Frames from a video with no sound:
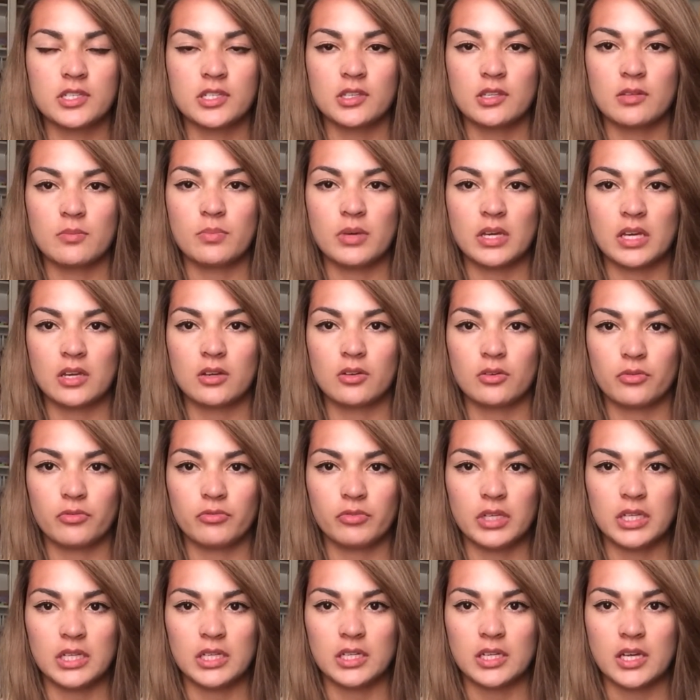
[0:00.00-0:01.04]
to the big
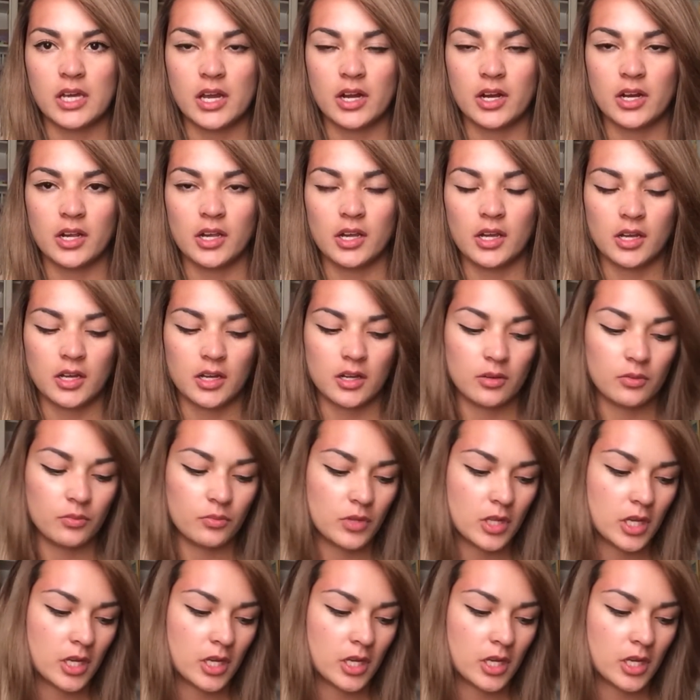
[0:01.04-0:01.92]
arena area,